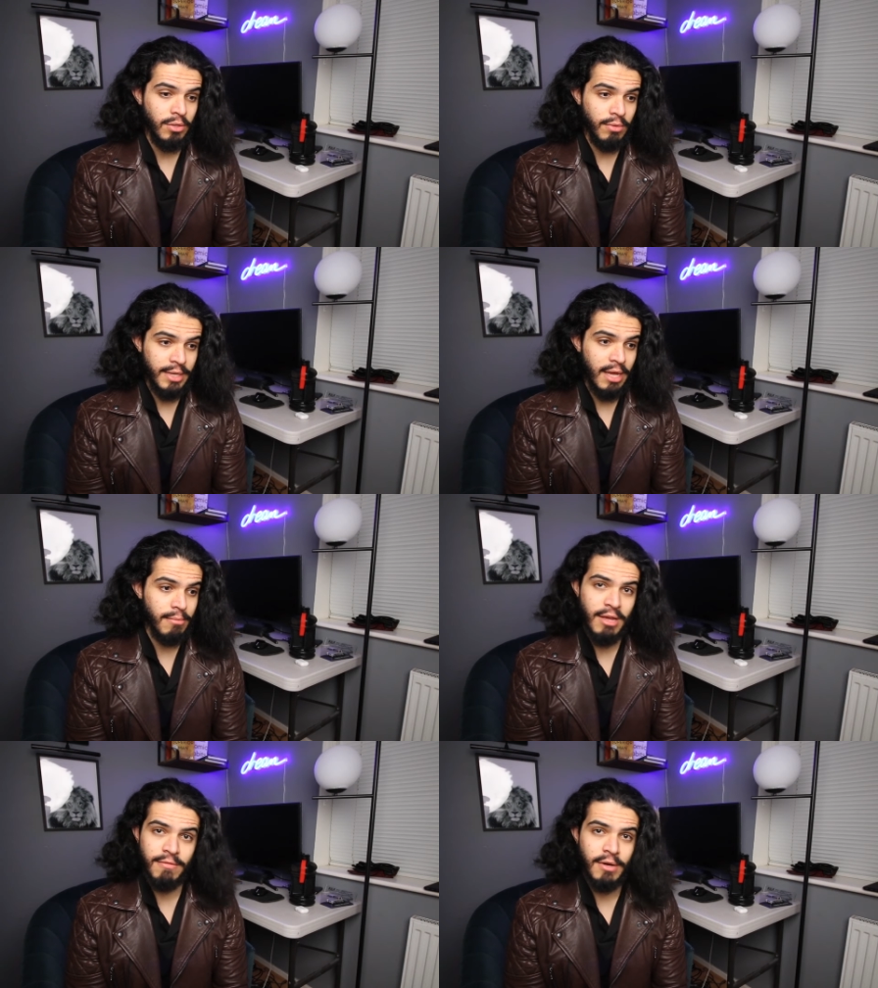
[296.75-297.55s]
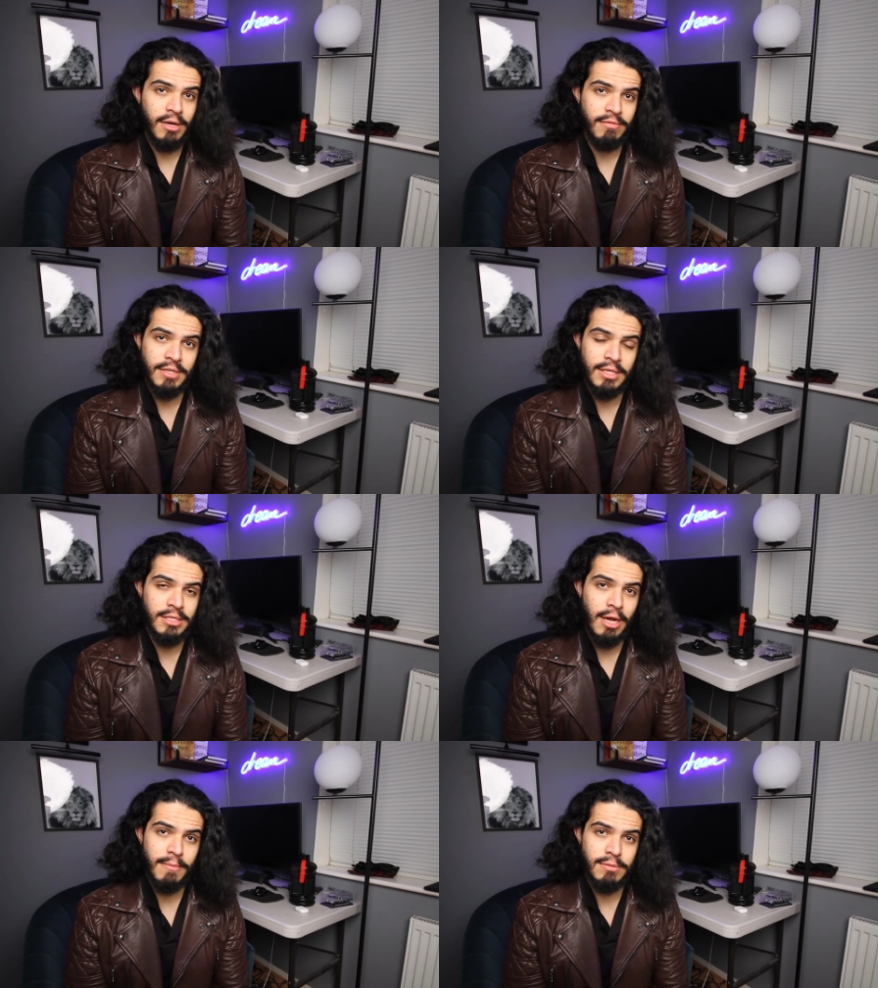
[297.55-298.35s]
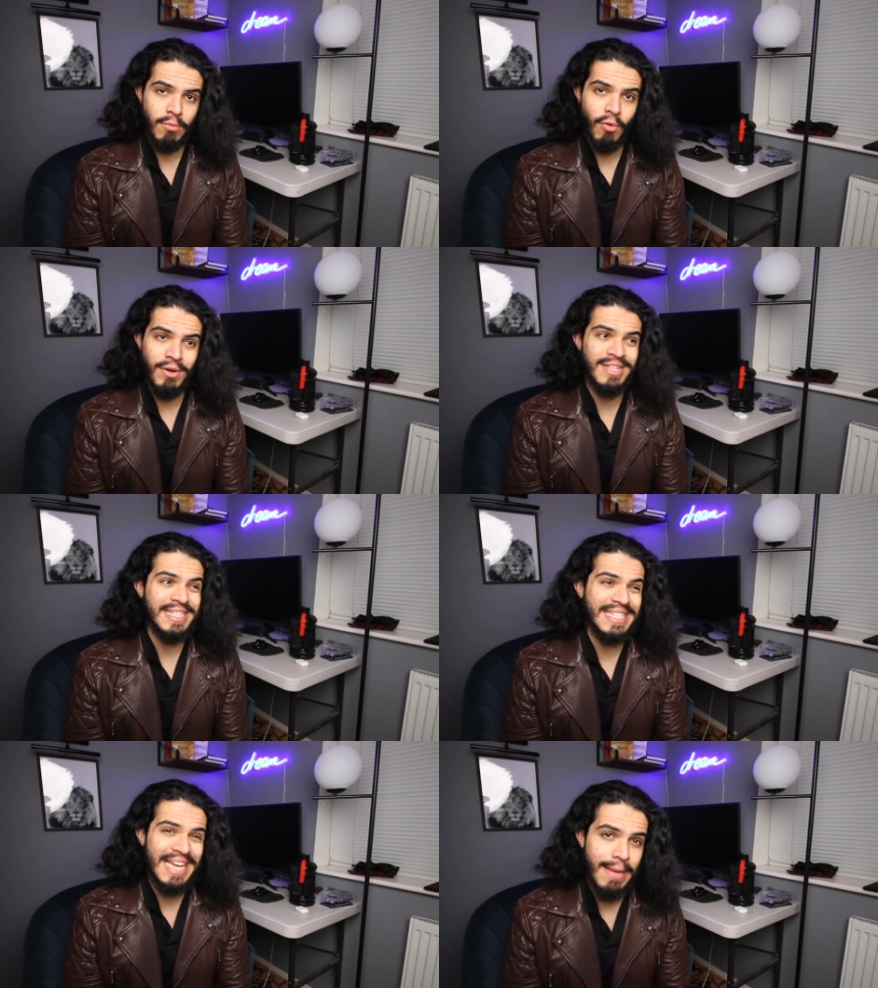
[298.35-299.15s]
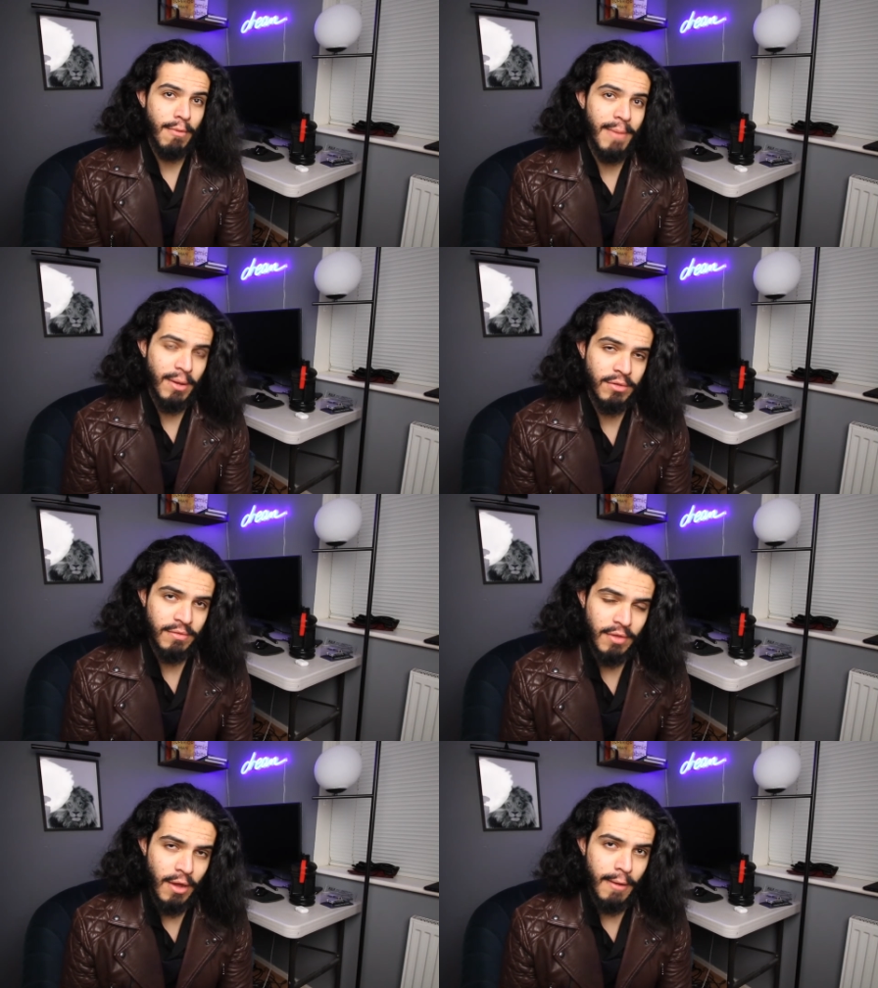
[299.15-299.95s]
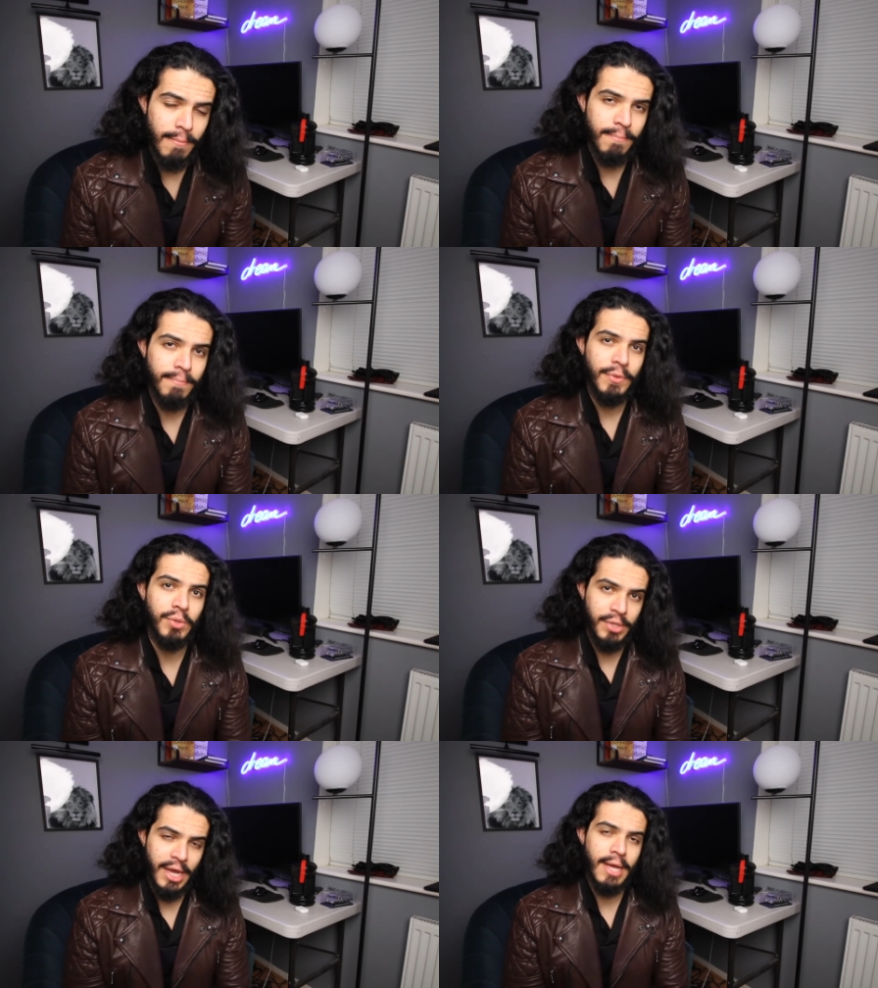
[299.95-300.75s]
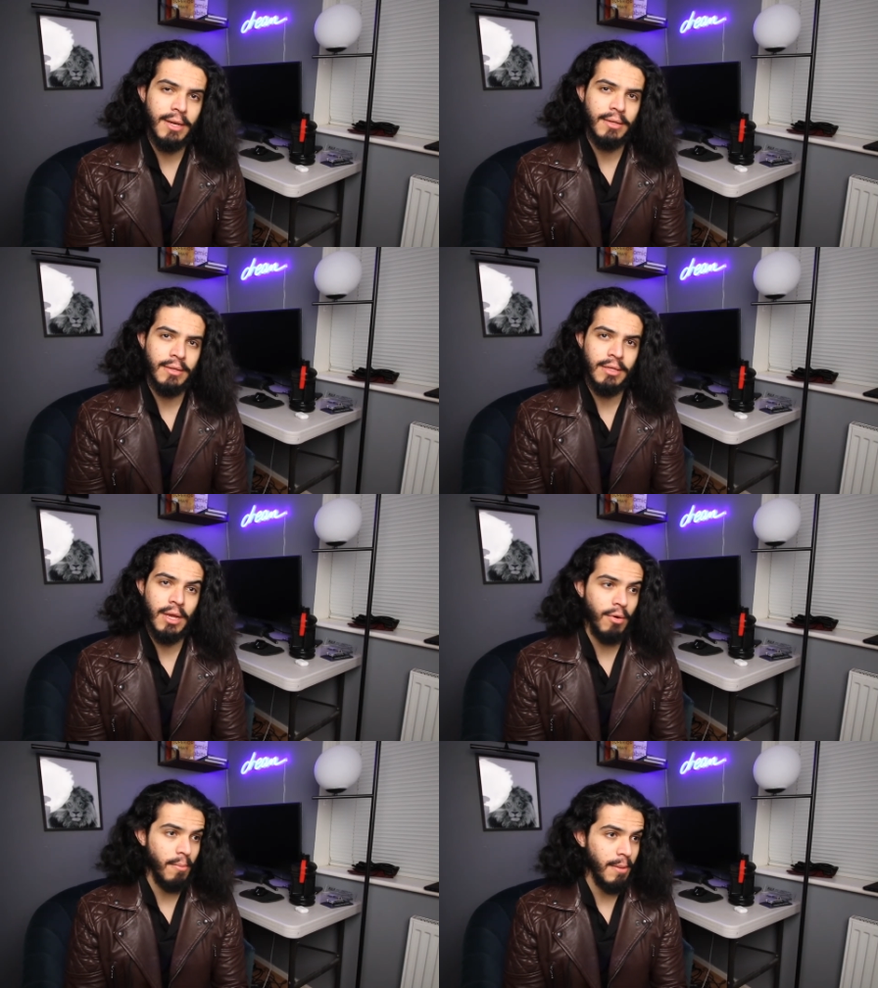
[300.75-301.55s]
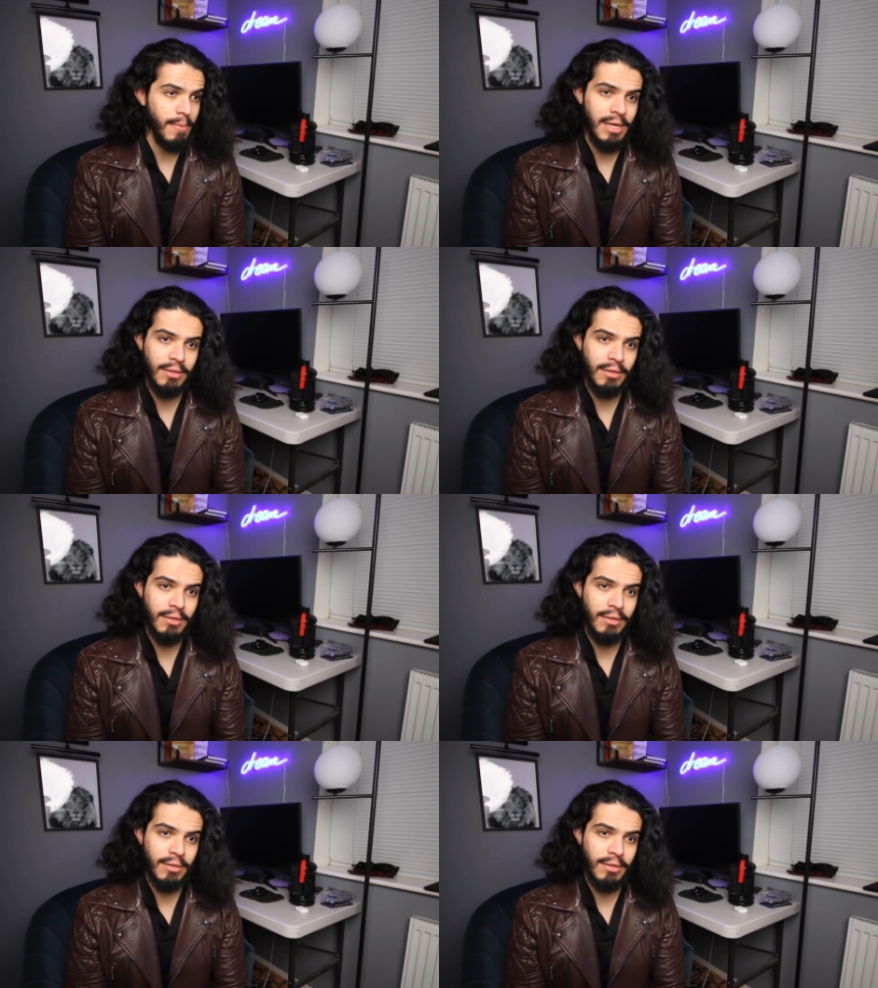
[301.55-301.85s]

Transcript: you can make five, ten times more in the same amount of time. You can. There are people